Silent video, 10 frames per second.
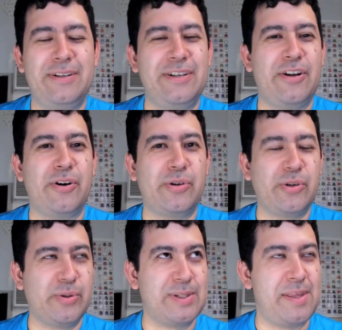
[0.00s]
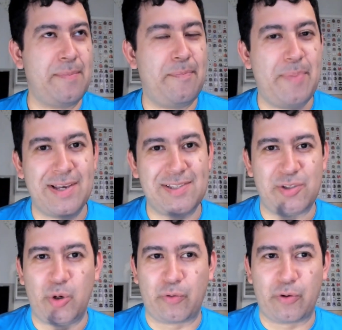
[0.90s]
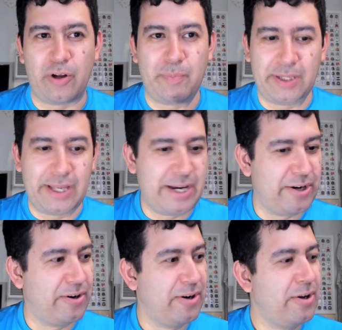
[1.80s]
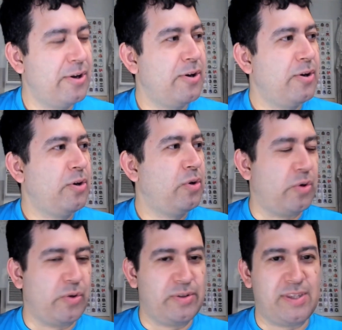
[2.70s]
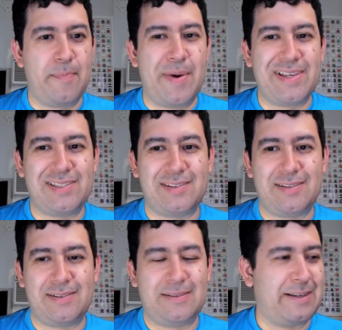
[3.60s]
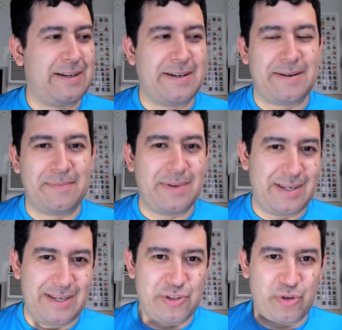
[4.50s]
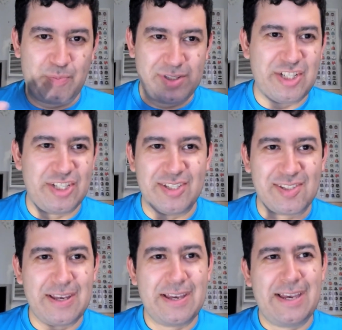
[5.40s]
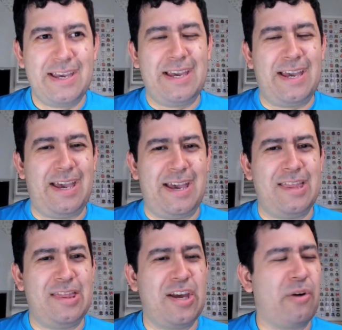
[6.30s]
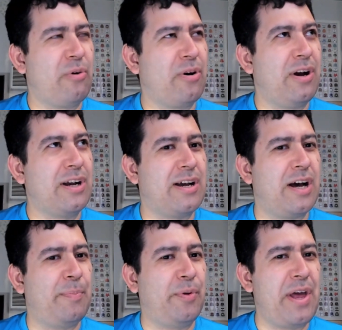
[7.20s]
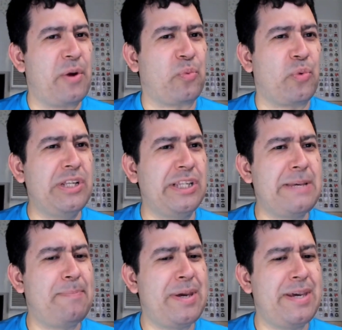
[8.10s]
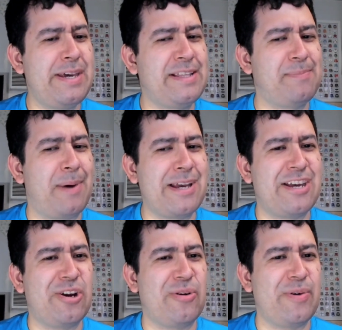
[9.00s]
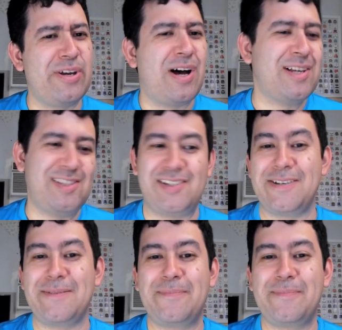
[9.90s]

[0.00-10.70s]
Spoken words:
you know, who is the best overall player, who's the best in certain positions. And there were a couple that really piqued my curiosity.